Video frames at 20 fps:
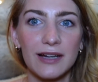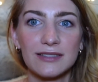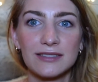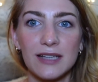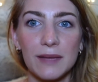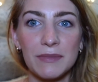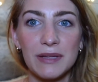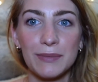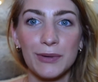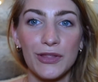
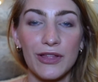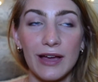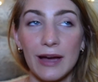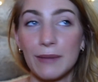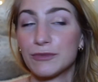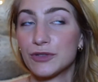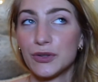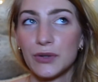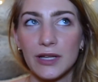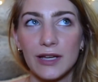Some people think
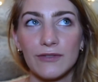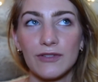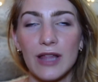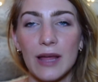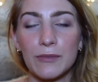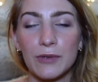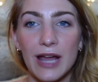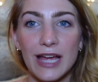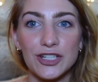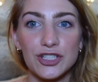I'm ruining it for
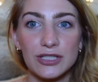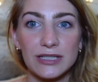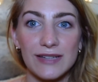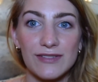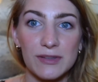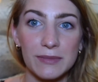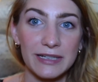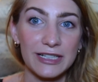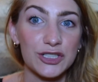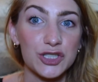them when I just
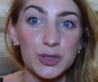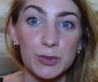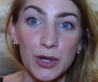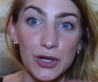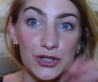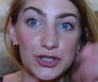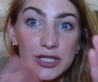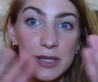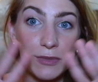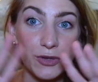give them a
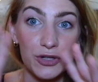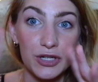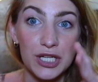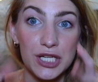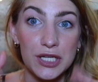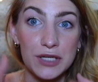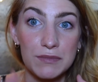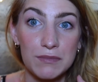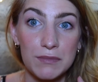small summary.